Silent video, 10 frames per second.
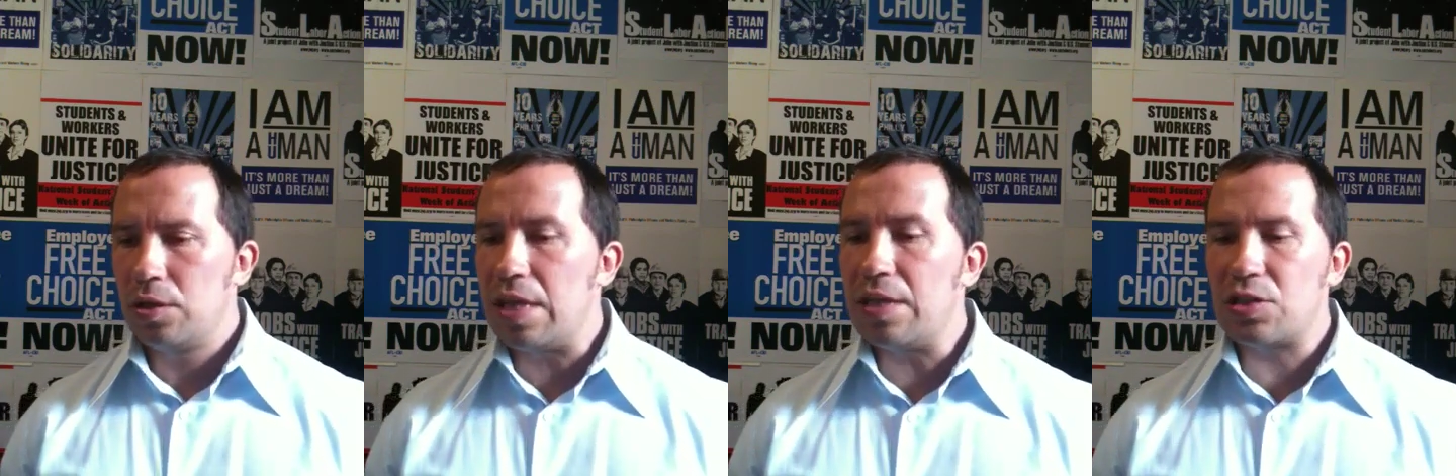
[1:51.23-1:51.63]

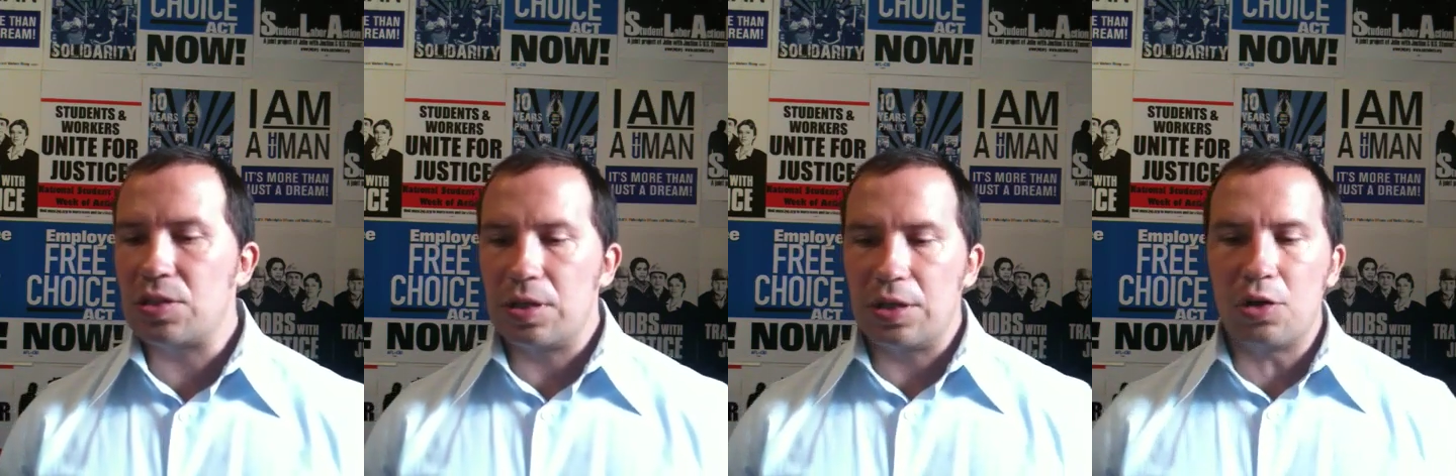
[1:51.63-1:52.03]

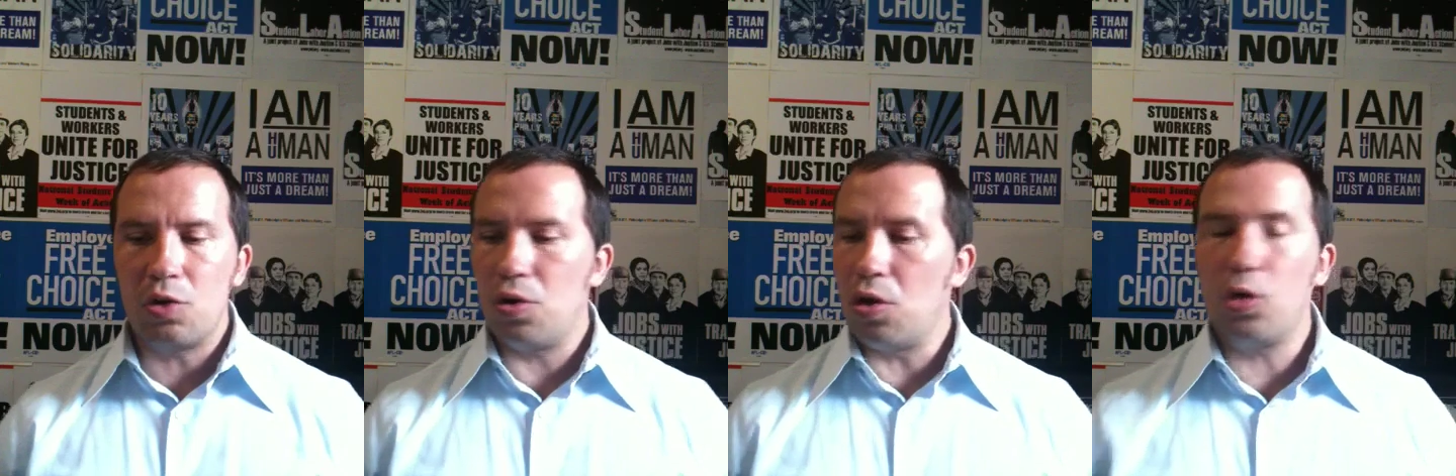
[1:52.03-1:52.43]
Things,
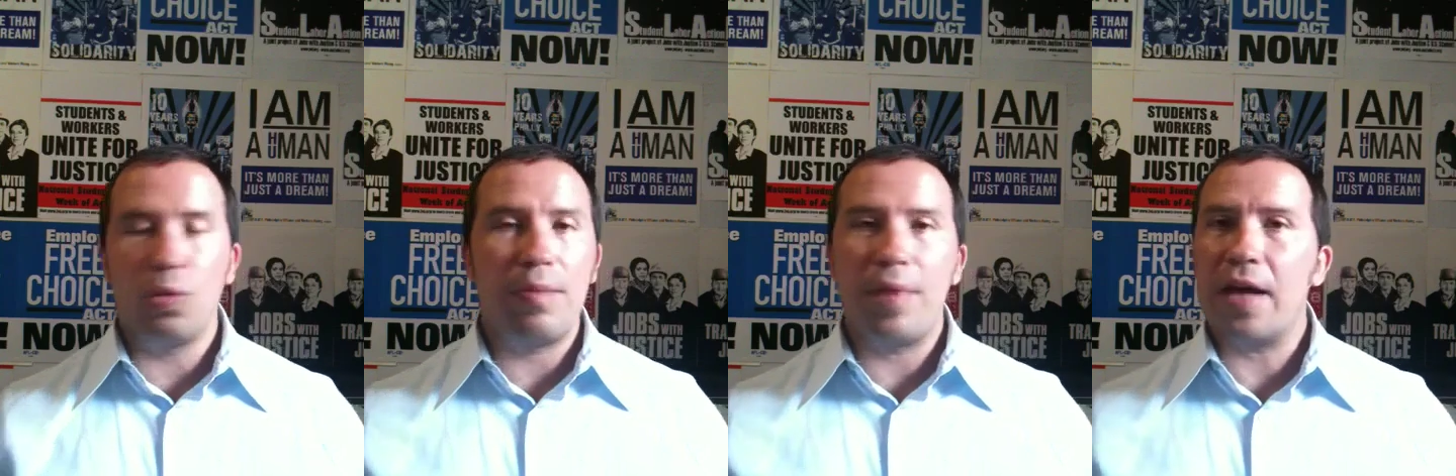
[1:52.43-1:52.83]
going all
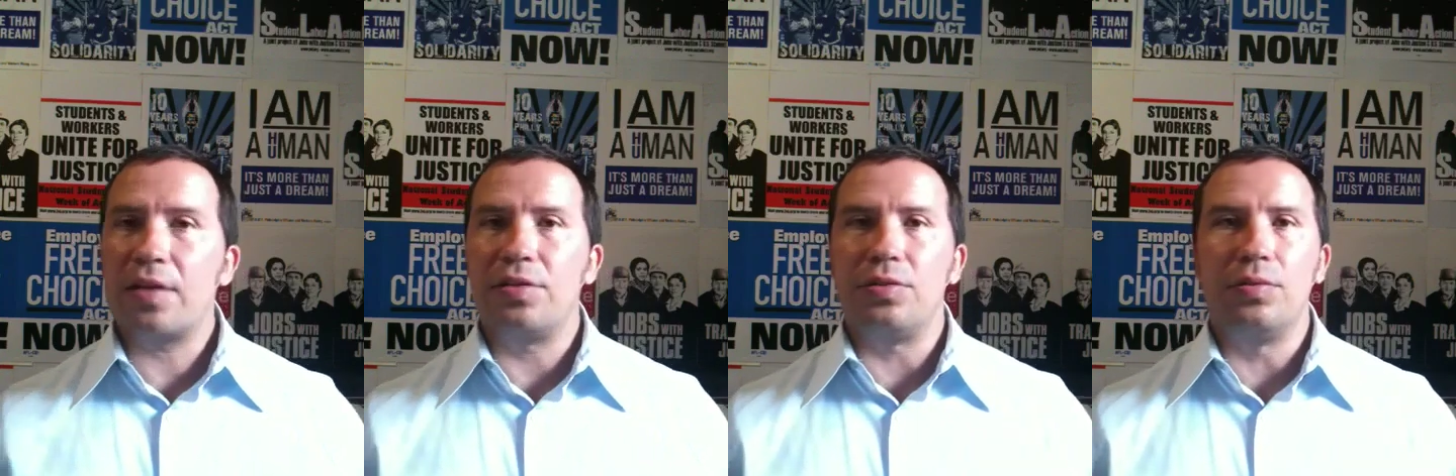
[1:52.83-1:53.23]
the way
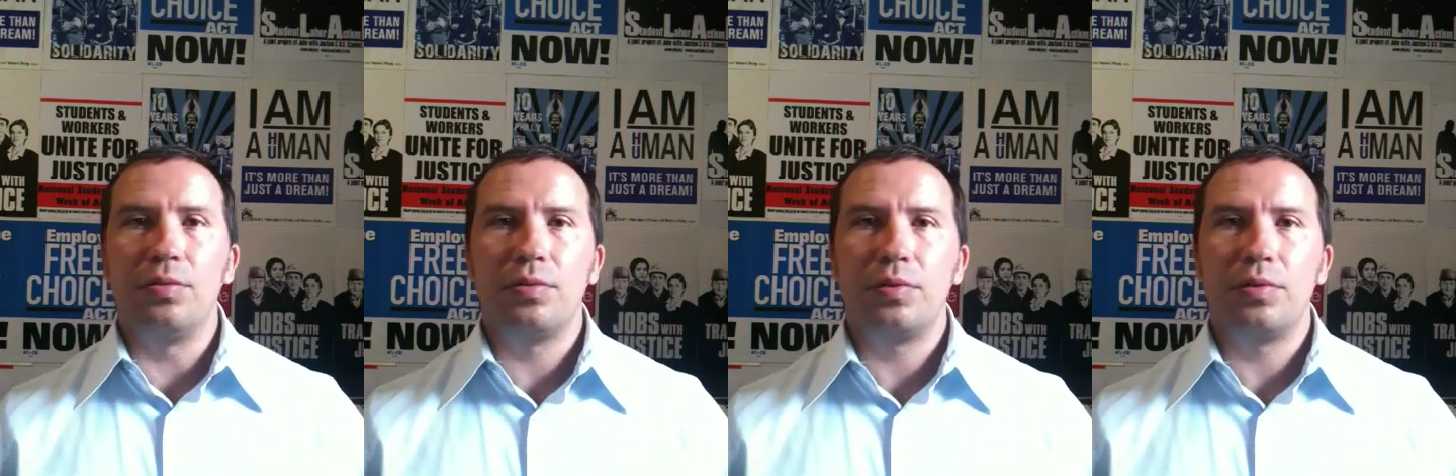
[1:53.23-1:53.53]
back to